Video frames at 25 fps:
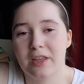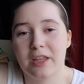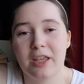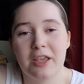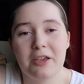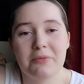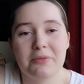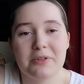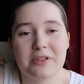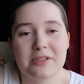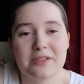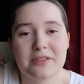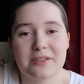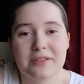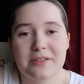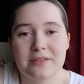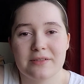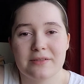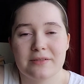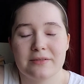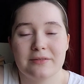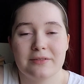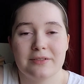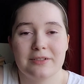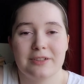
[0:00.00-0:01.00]
It was
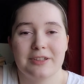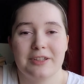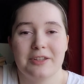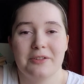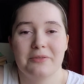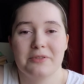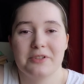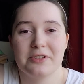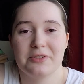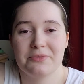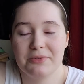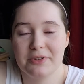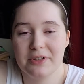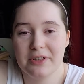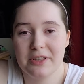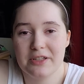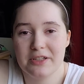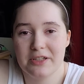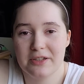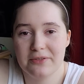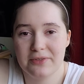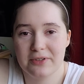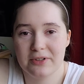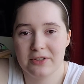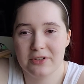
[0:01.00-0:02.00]
really
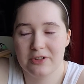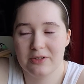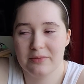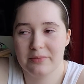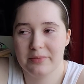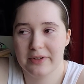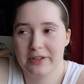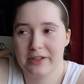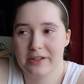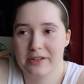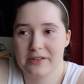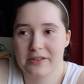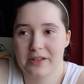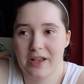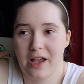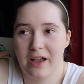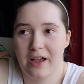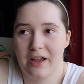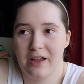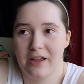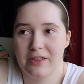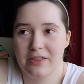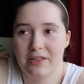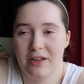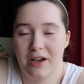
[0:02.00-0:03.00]
difficult because
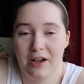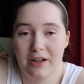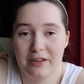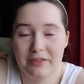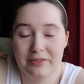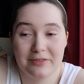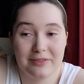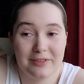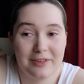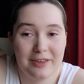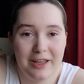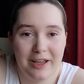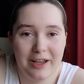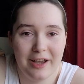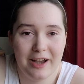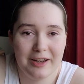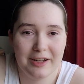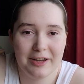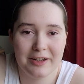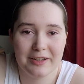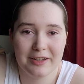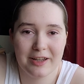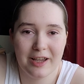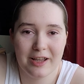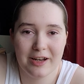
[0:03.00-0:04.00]
I thought that I
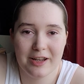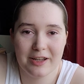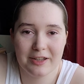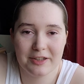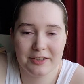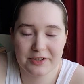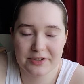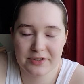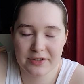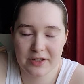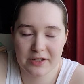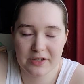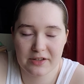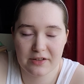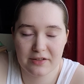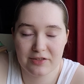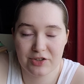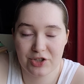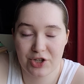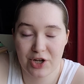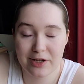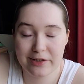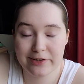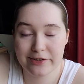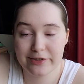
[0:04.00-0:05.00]
didn't get in because they
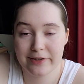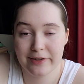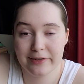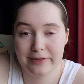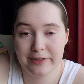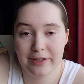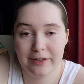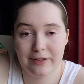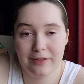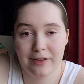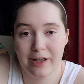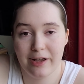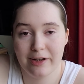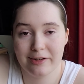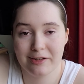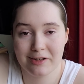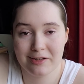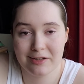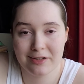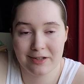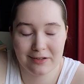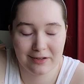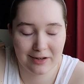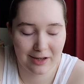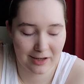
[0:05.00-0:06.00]
changed the deadline
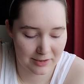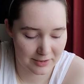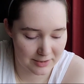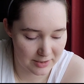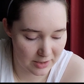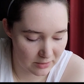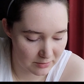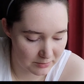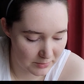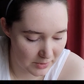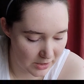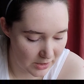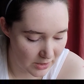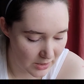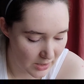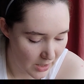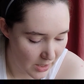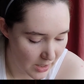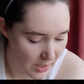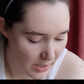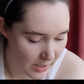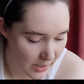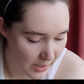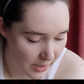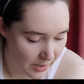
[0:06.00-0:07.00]
and did not tell me.
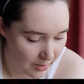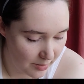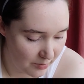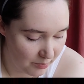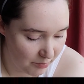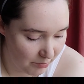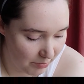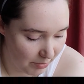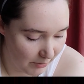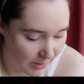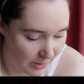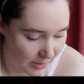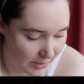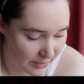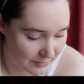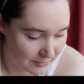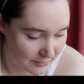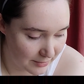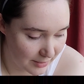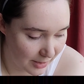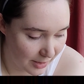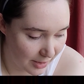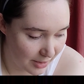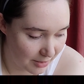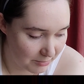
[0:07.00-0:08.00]
But
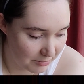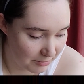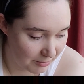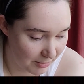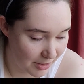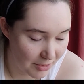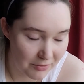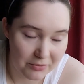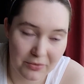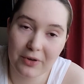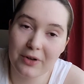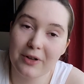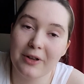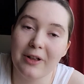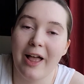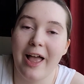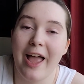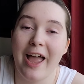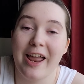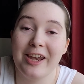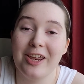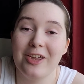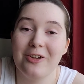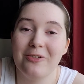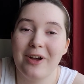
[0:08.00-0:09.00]
I'm grateful
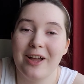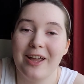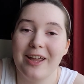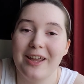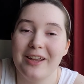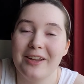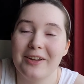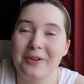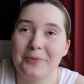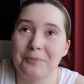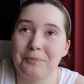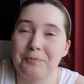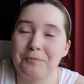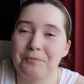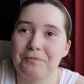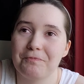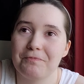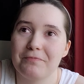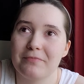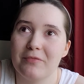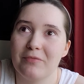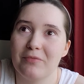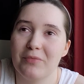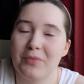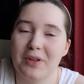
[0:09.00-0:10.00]
anyway,
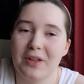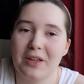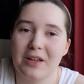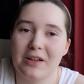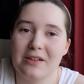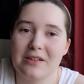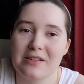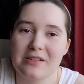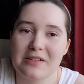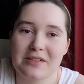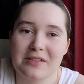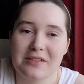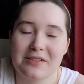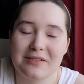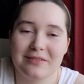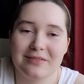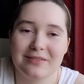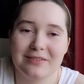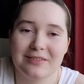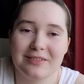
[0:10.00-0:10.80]
because